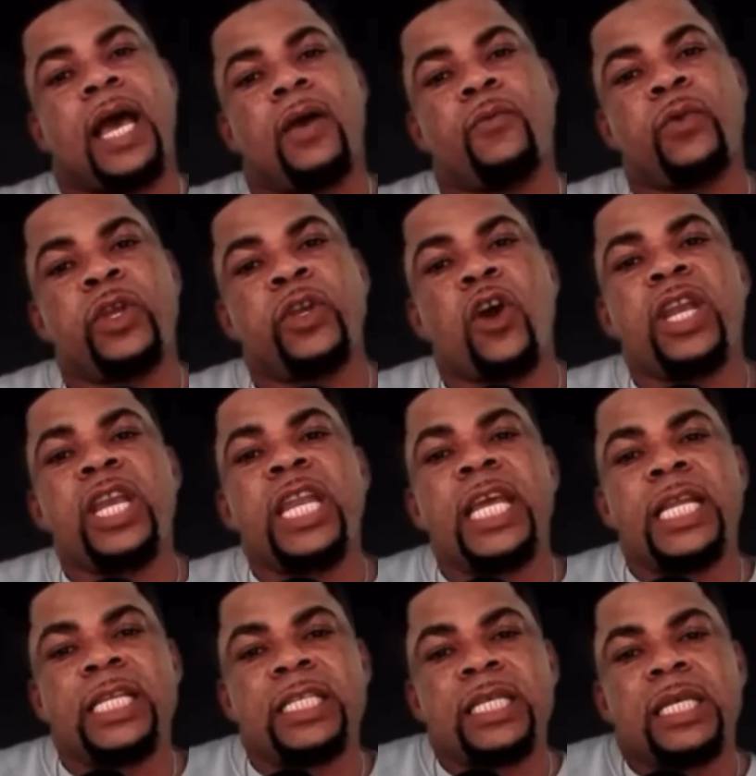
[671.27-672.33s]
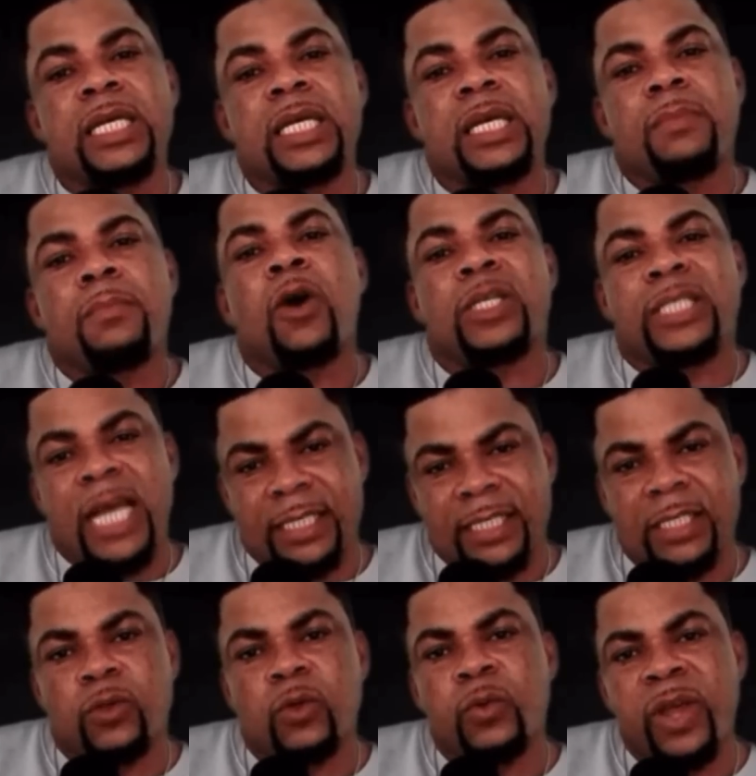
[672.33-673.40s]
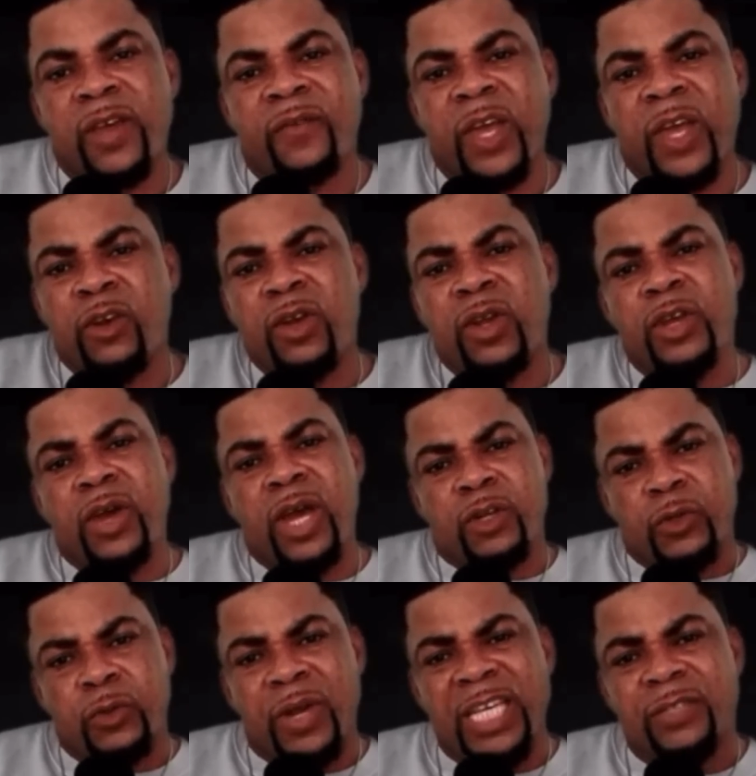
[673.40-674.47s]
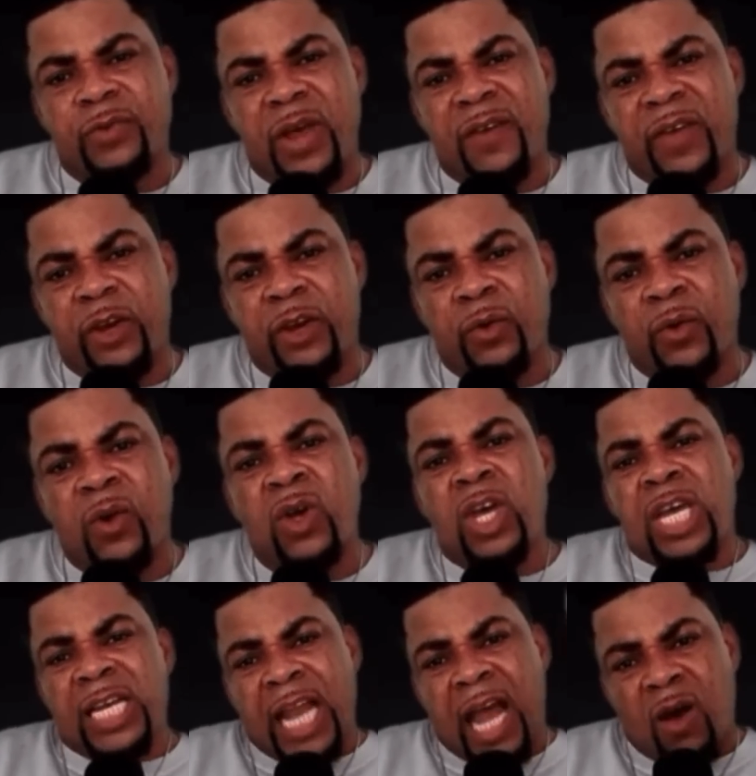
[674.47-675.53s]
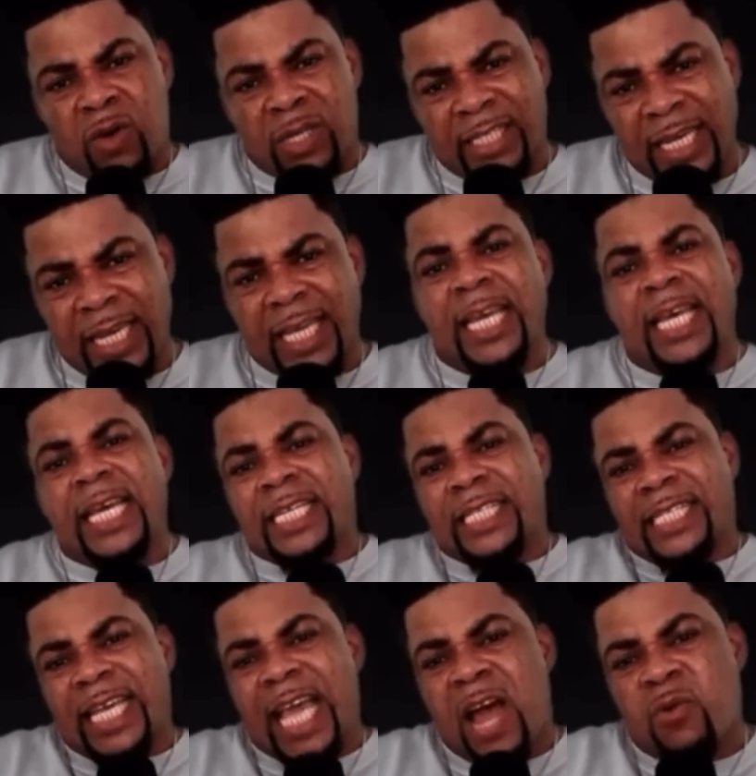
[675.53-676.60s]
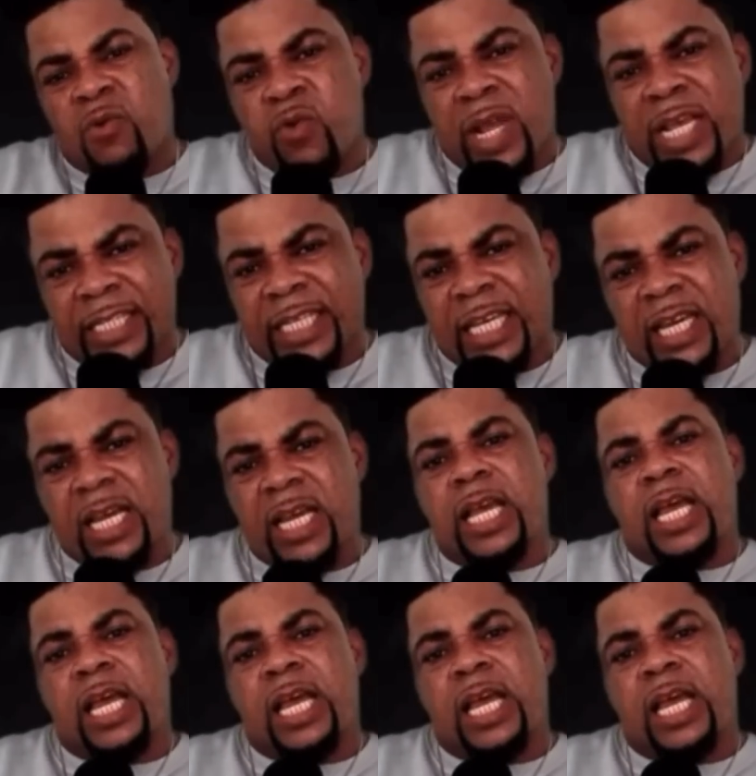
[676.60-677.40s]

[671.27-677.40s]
we don't need more taxes to raise revenue no na o say yan raise